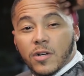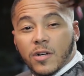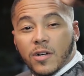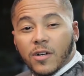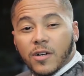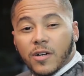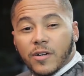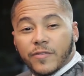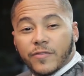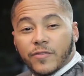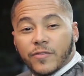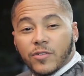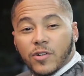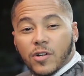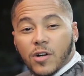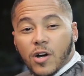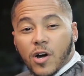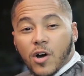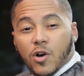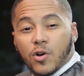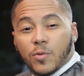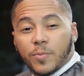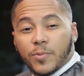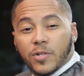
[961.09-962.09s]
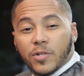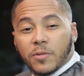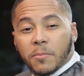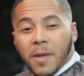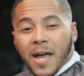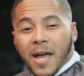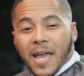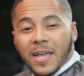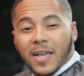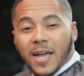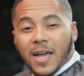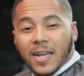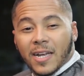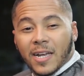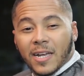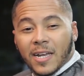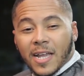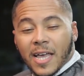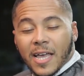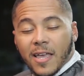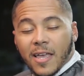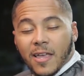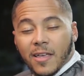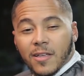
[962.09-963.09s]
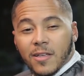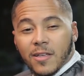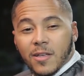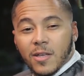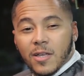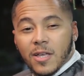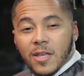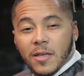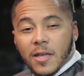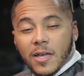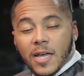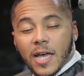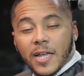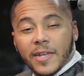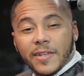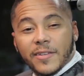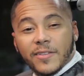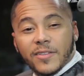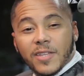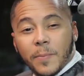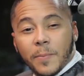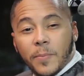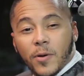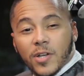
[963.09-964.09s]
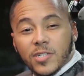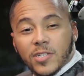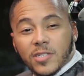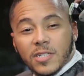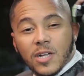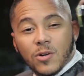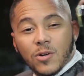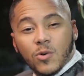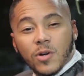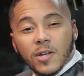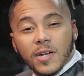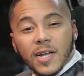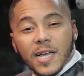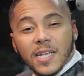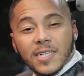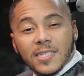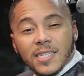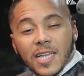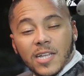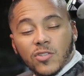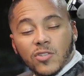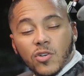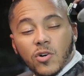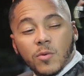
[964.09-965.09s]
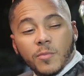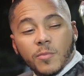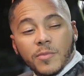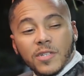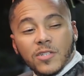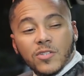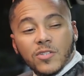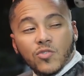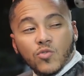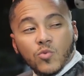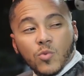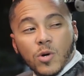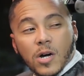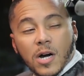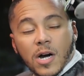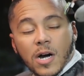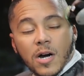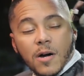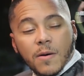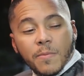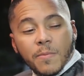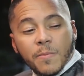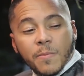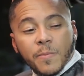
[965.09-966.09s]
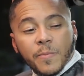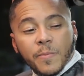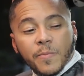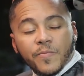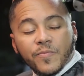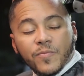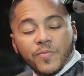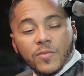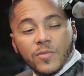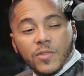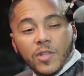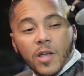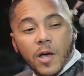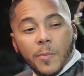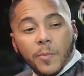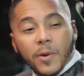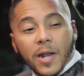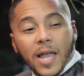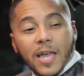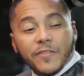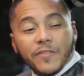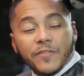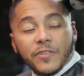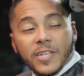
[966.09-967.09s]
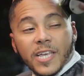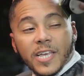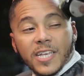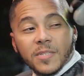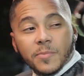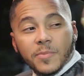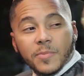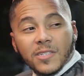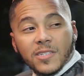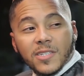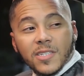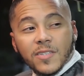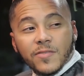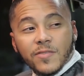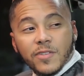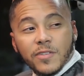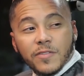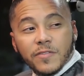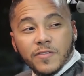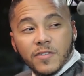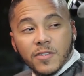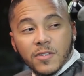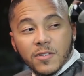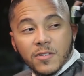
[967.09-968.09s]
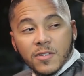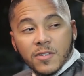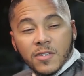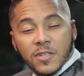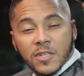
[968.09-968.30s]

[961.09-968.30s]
a open mic kind of night. And that person that organised that told me to apply for the SBTV thing.